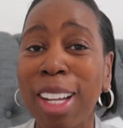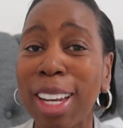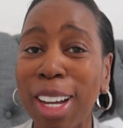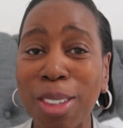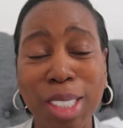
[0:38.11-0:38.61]

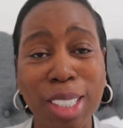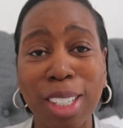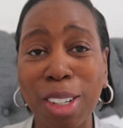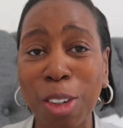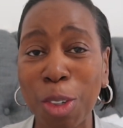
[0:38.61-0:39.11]
Now
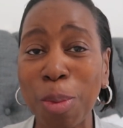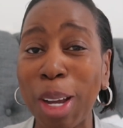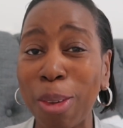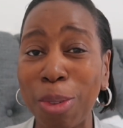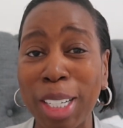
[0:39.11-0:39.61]
a lot of you
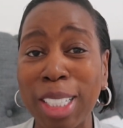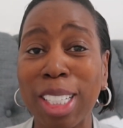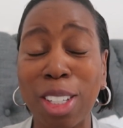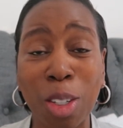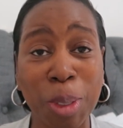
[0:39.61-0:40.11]
might find
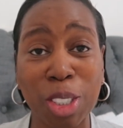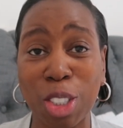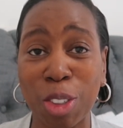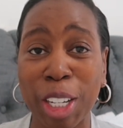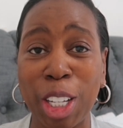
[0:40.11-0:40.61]
this a little bit
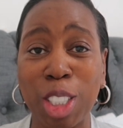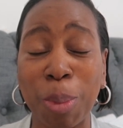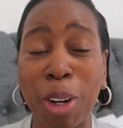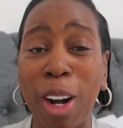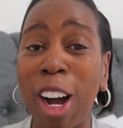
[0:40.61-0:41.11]

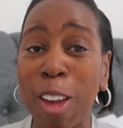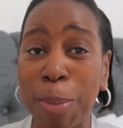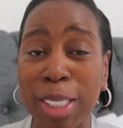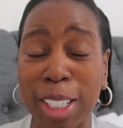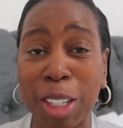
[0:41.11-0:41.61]
strange, but
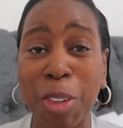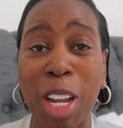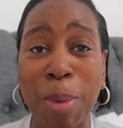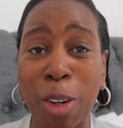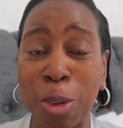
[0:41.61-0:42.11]
I've been
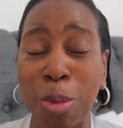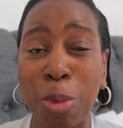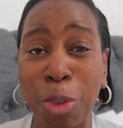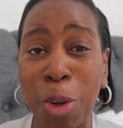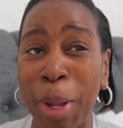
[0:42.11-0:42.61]
decorating my
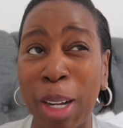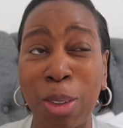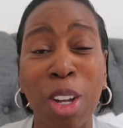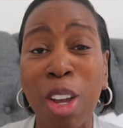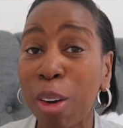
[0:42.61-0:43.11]
room for
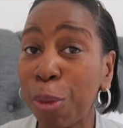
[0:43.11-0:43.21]
about